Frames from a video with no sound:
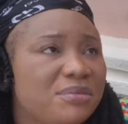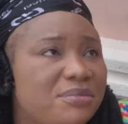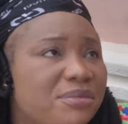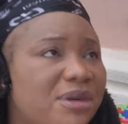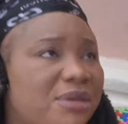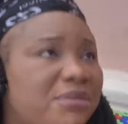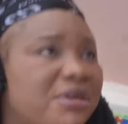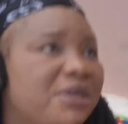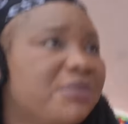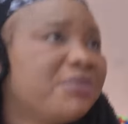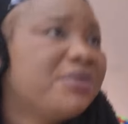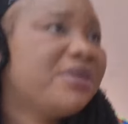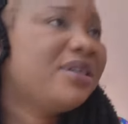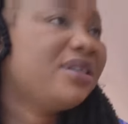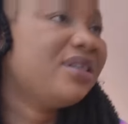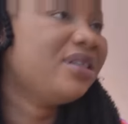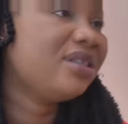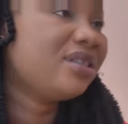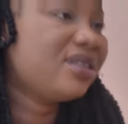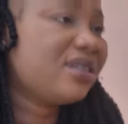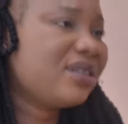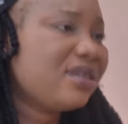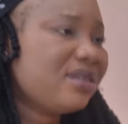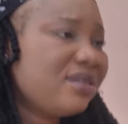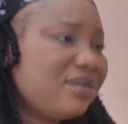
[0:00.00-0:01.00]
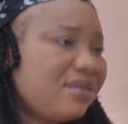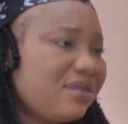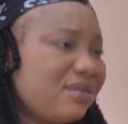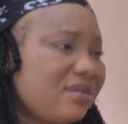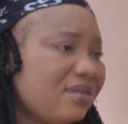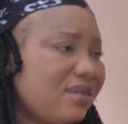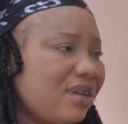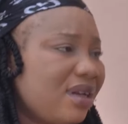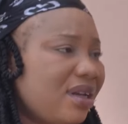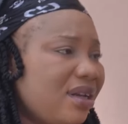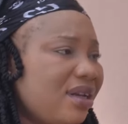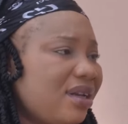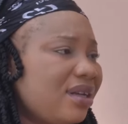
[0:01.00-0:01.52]
Baby, please.
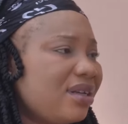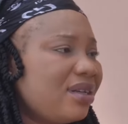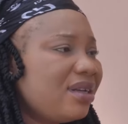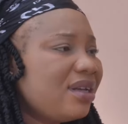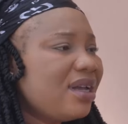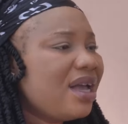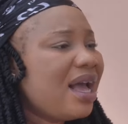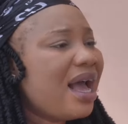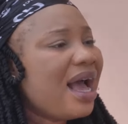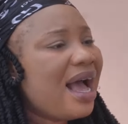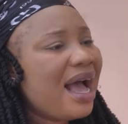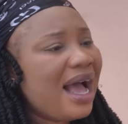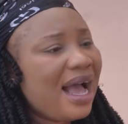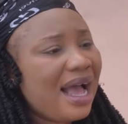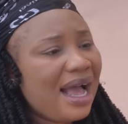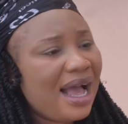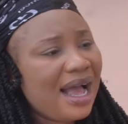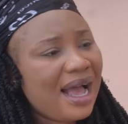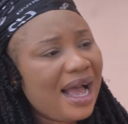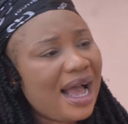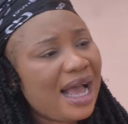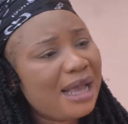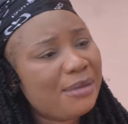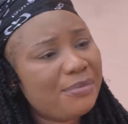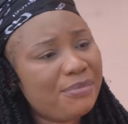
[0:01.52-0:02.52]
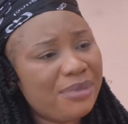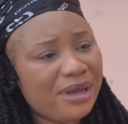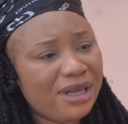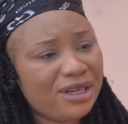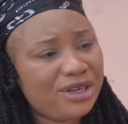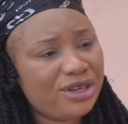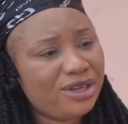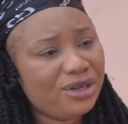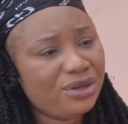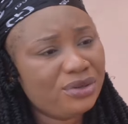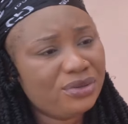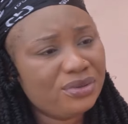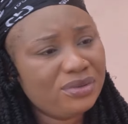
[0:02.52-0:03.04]
I
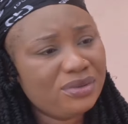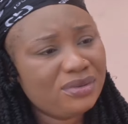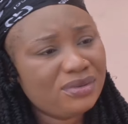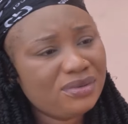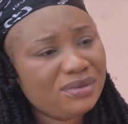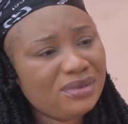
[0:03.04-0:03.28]
beg you.